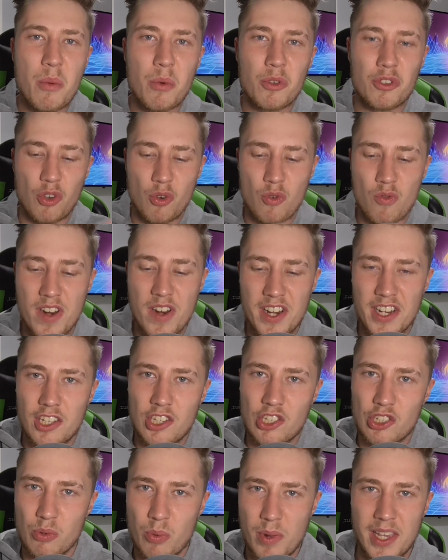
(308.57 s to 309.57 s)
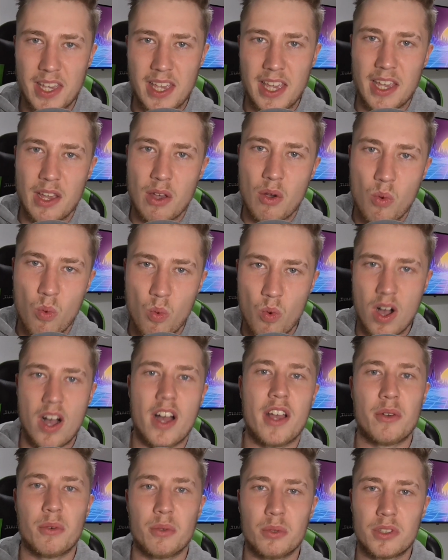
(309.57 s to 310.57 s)
was already swinging
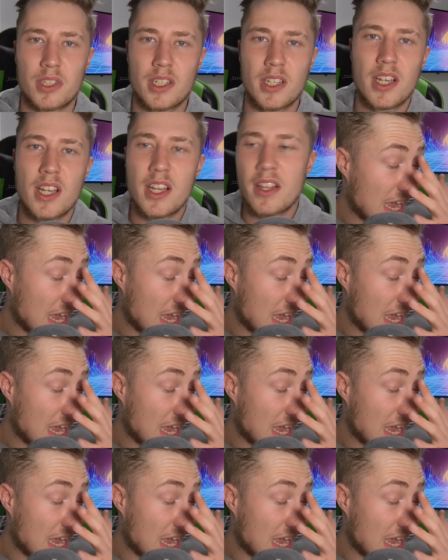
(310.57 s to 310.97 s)
wild.